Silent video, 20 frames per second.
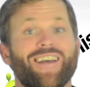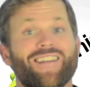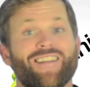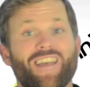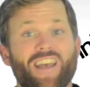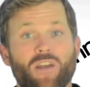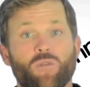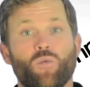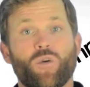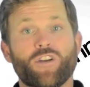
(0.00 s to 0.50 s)

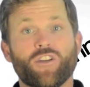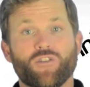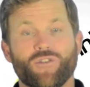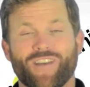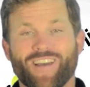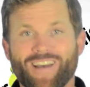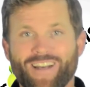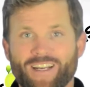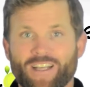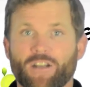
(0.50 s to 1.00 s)
Then when you
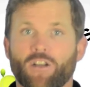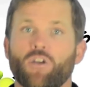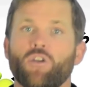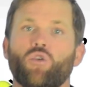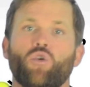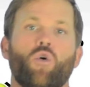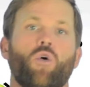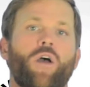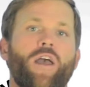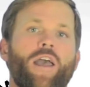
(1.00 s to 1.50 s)
get it,
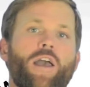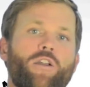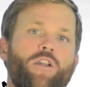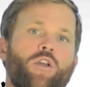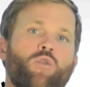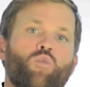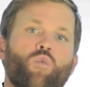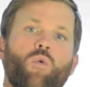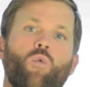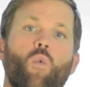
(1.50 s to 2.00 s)
go ahead
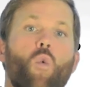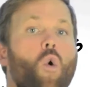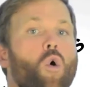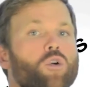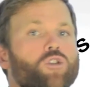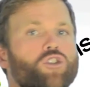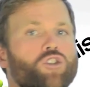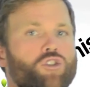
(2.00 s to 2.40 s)
and reward